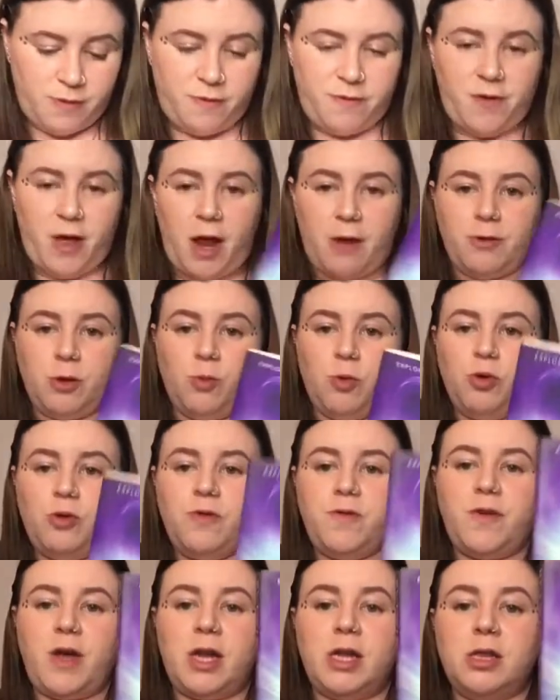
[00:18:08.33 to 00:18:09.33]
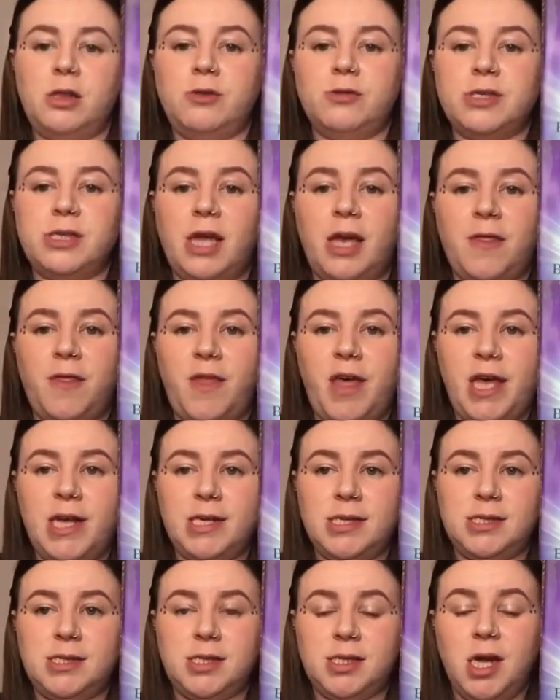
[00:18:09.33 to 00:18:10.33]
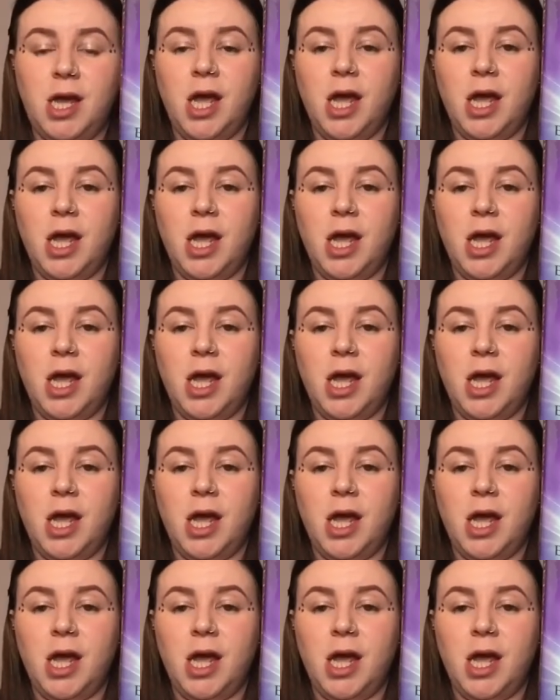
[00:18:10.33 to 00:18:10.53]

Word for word: Faerywolf and it looks like this.